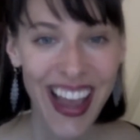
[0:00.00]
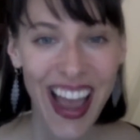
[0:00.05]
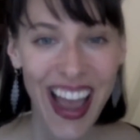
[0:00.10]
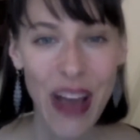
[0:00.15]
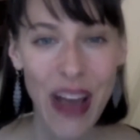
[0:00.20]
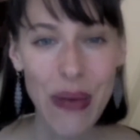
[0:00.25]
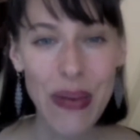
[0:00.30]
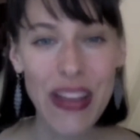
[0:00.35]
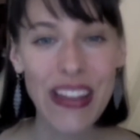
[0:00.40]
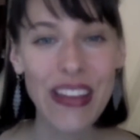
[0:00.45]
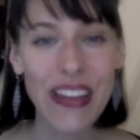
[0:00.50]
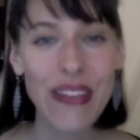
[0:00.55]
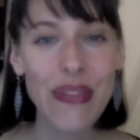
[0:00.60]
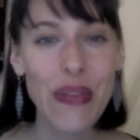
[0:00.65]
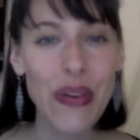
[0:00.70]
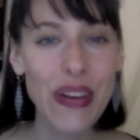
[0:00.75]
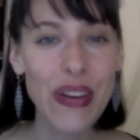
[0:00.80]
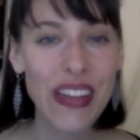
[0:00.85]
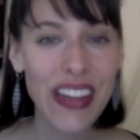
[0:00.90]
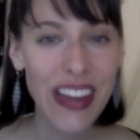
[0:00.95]
And we look
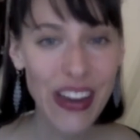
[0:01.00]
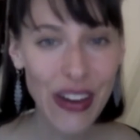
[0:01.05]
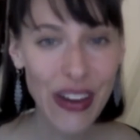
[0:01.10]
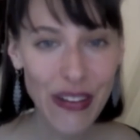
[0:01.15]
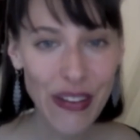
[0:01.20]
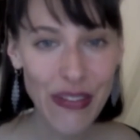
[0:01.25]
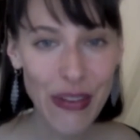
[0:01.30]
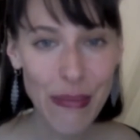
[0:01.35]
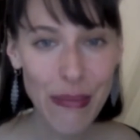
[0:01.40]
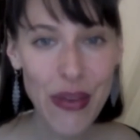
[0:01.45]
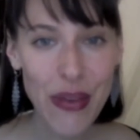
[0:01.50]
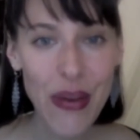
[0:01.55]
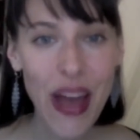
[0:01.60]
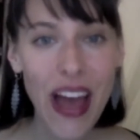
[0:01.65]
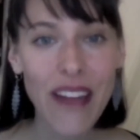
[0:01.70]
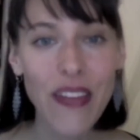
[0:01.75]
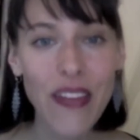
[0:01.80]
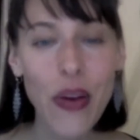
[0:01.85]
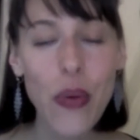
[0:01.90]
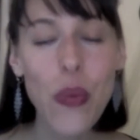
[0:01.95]
forward to hearing from you.
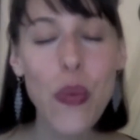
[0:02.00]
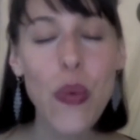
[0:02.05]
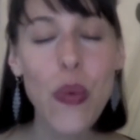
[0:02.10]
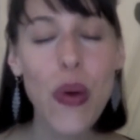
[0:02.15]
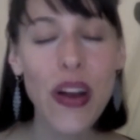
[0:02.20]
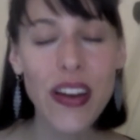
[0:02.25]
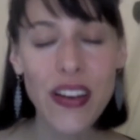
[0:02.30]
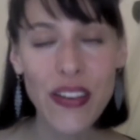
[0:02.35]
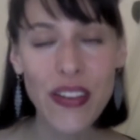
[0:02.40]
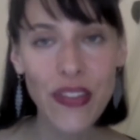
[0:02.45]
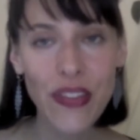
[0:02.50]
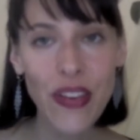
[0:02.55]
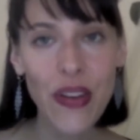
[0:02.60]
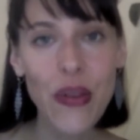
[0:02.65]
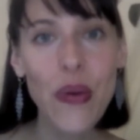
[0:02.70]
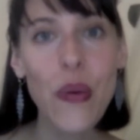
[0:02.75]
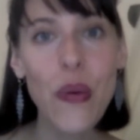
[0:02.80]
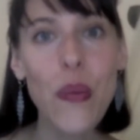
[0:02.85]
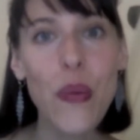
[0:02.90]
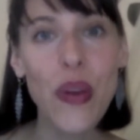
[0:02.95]
Have a
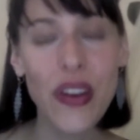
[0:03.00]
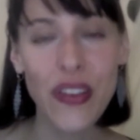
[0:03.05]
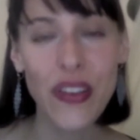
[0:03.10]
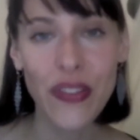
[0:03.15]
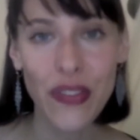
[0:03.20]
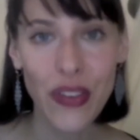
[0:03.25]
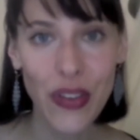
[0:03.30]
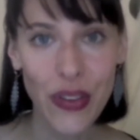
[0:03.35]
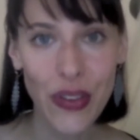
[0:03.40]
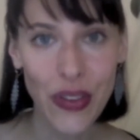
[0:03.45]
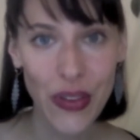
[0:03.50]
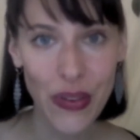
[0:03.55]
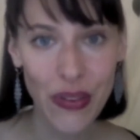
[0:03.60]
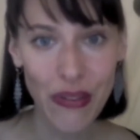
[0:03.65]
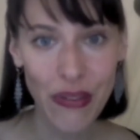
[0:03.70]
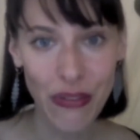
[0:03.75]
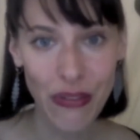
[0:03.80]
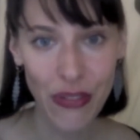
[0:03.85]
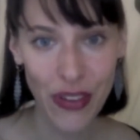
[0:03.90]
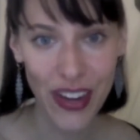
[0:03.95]
wonderful, wonderful
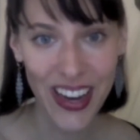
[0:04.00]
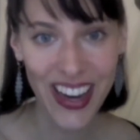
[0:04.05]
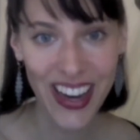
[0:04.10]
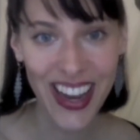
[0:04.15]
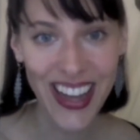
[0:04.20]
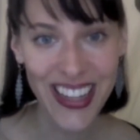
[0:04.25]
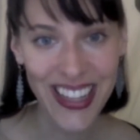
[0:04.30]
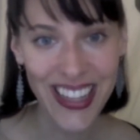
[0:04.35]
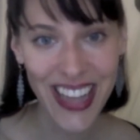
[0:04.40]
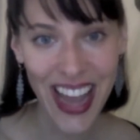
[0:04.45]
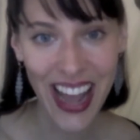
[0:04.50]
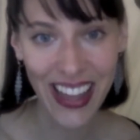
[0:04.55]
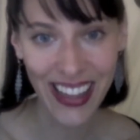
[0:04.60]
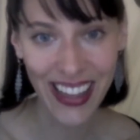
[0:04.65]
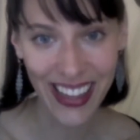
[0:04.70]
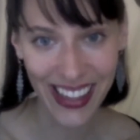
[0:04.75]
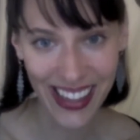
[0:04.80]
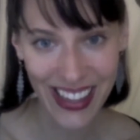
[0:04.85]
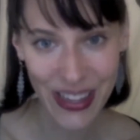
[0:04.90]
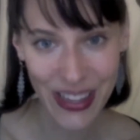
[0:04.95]
gluten-free Italian
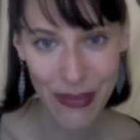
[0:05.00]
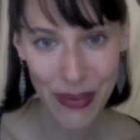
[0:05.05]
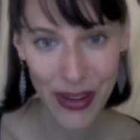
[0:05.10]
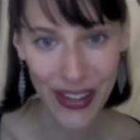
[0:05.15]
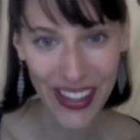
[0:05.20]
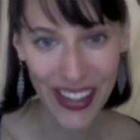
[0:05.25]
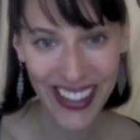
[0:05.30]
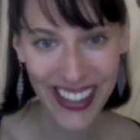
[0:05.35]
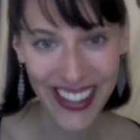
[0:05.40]
experience.